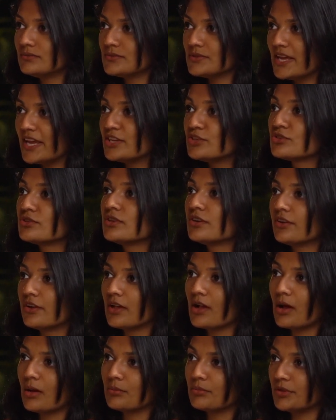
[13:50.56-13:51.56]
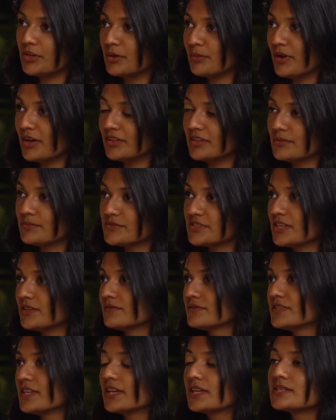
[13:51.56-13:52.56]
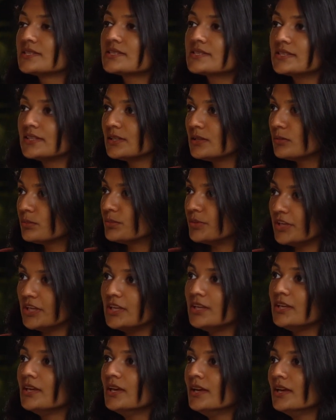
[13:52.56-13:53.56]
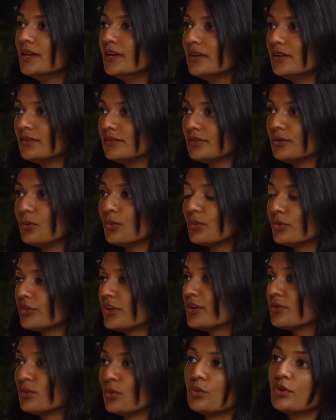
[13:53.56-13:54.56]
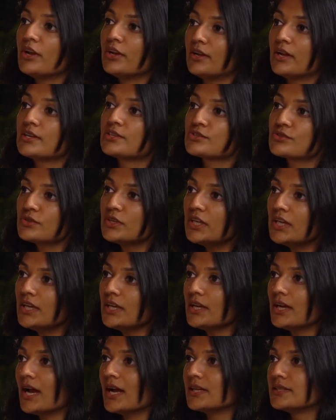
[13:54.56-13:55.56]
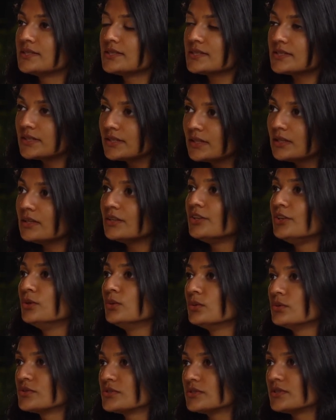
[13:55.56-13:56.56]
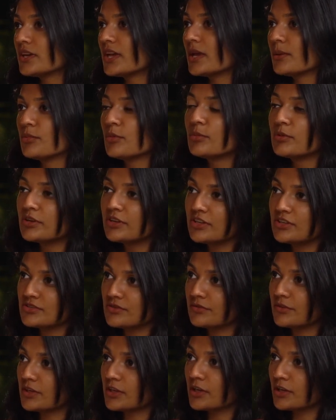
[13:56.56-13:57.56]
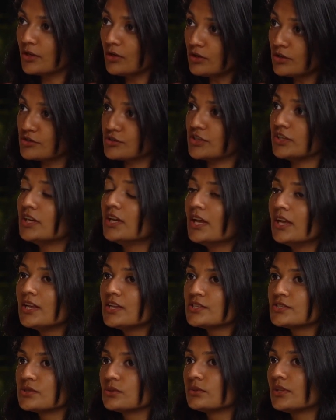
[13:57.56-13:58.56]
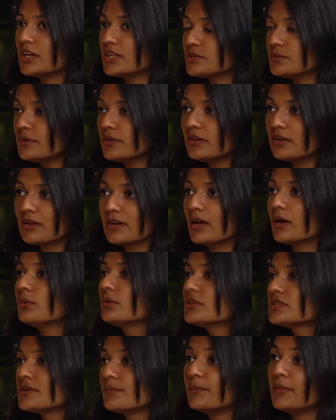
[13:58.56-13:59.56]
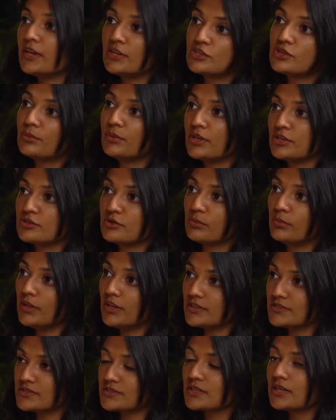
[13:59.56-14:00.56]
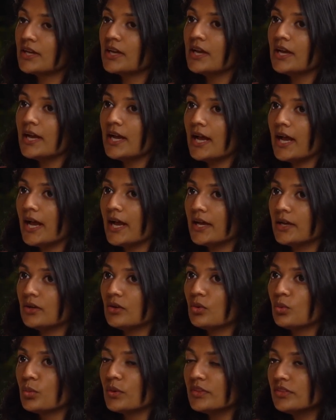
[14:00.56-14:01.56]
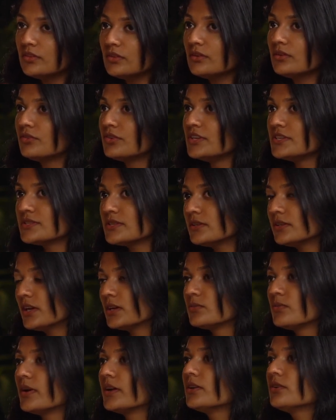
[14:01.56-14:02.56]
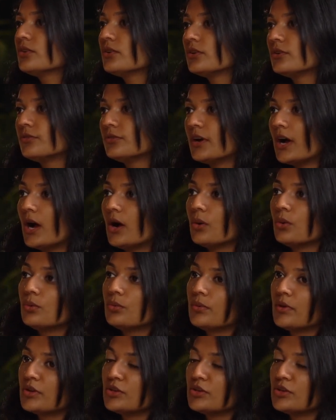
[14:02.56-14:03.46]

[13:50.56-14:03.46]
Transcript: engineering company by themselves. They can still be their own industry and still use the capabilities of the technology. So that's where cloud is a major, major plus. And with the recent advent of how we're